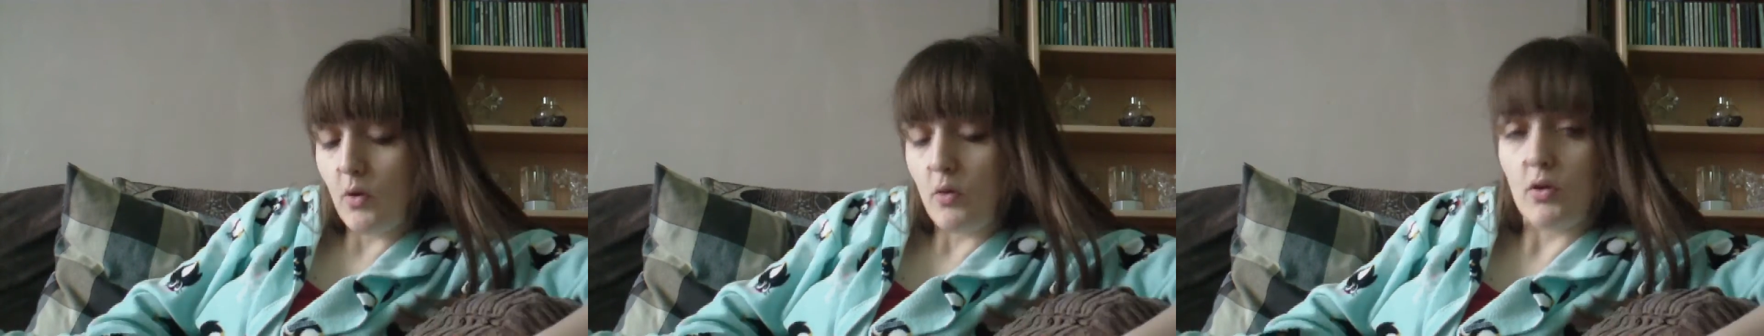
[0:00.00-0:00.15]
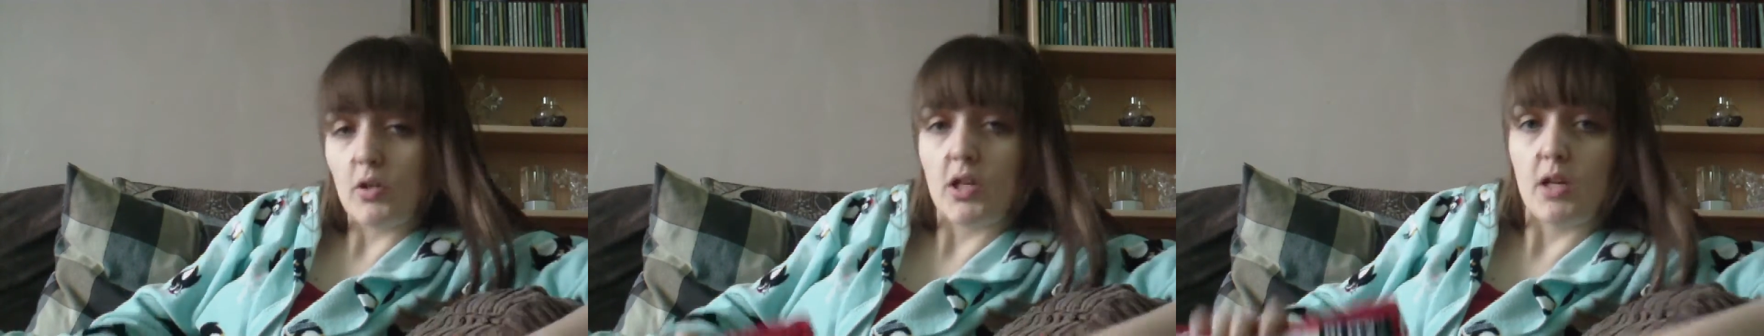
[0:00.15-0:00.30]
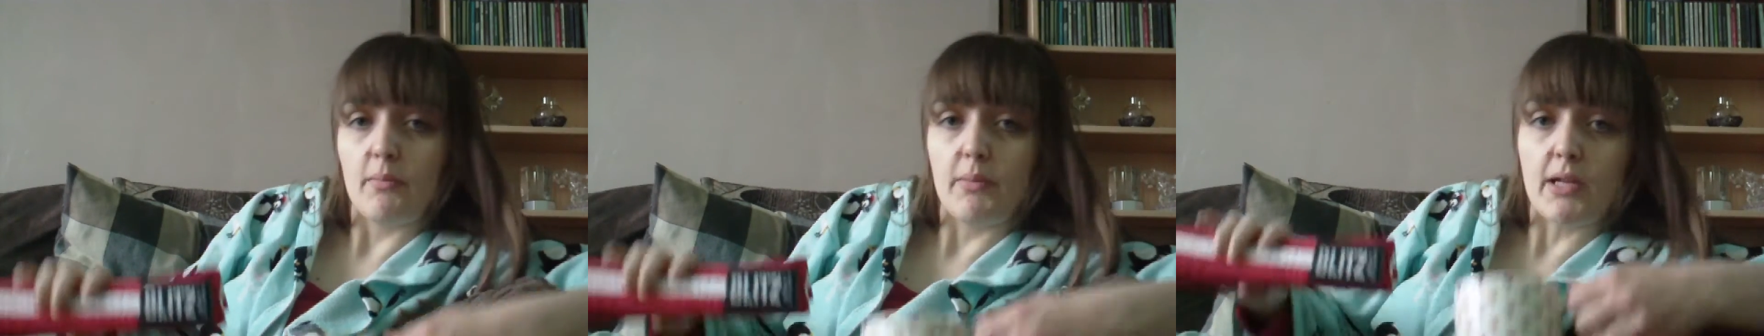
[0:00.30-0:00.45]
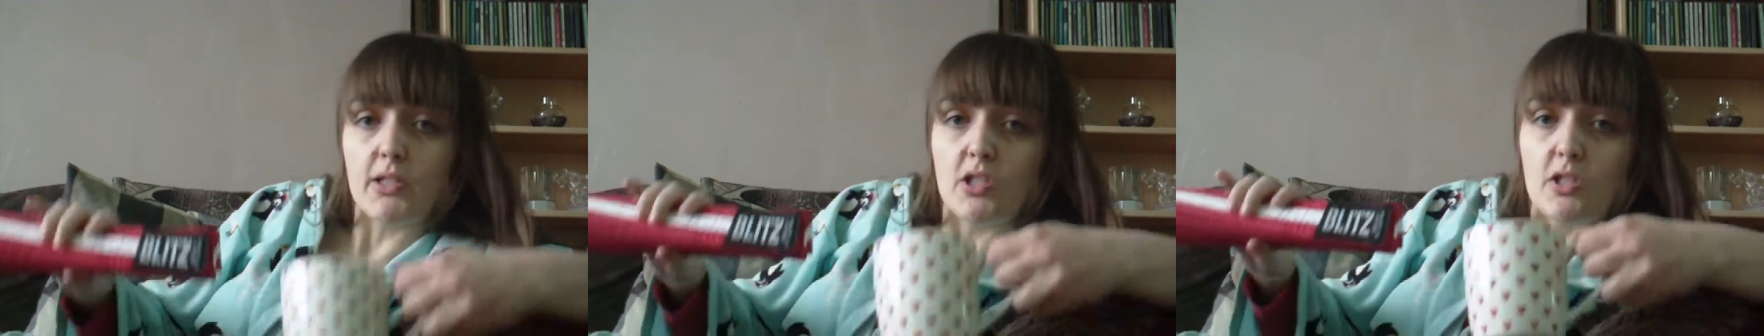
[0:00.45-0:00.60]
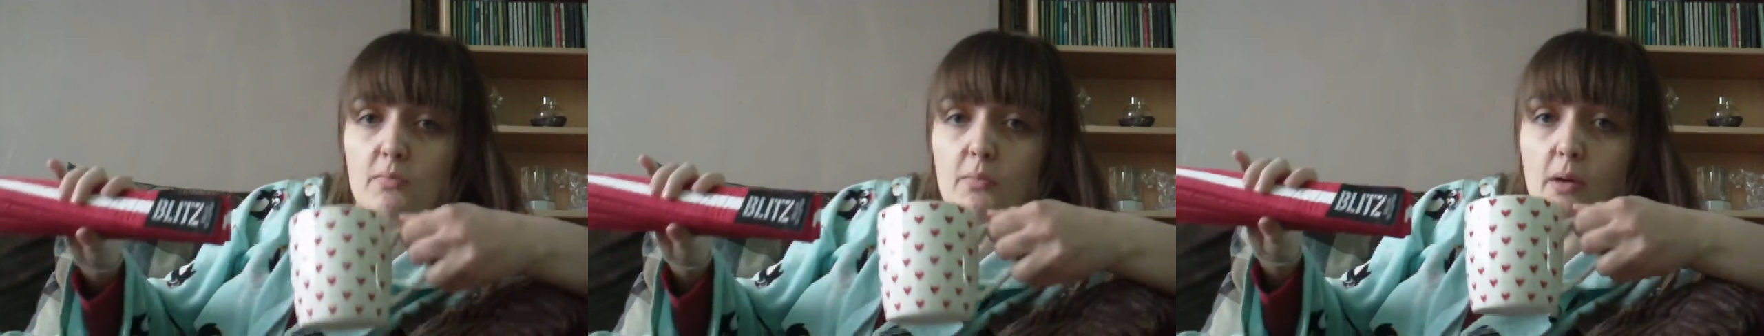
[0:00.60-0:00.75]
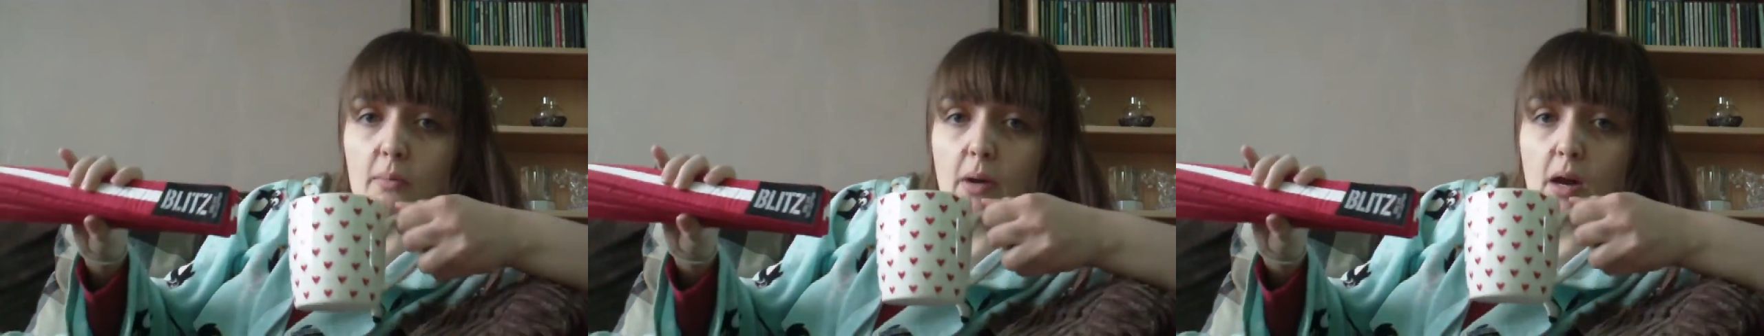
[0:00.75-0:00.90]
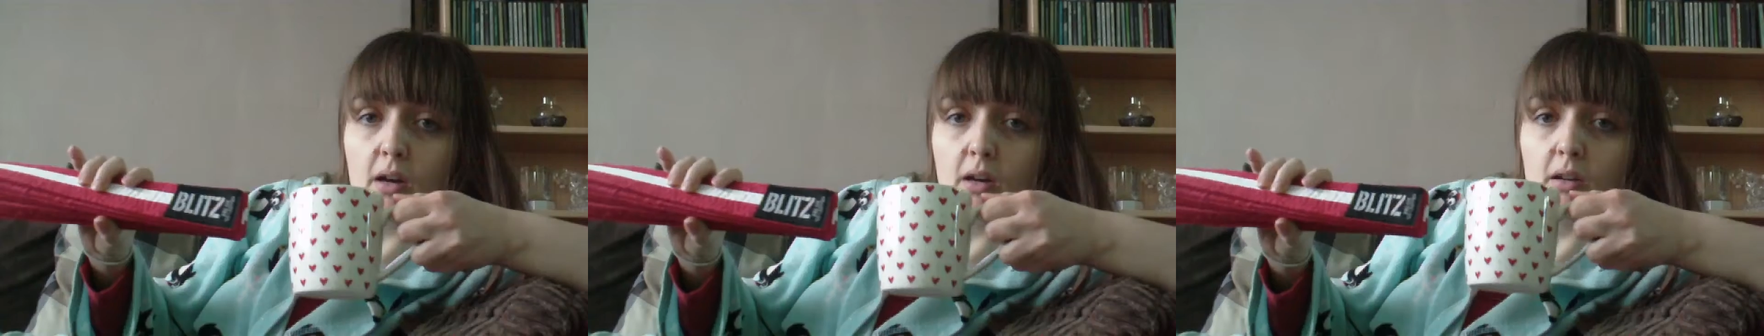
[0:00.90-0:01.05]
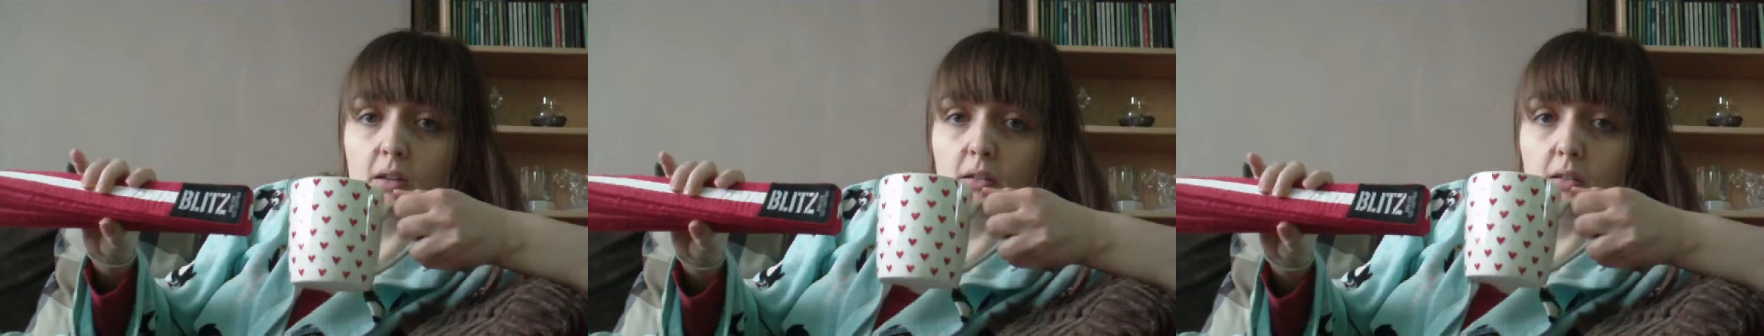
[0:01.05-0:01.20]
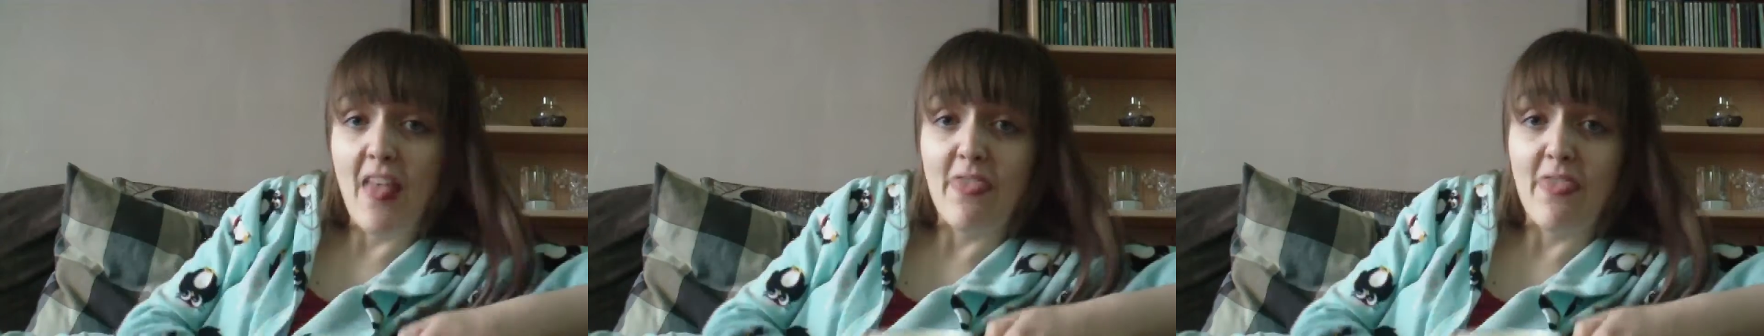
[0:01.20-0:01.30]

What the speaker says: Oh, look, it matches my mug.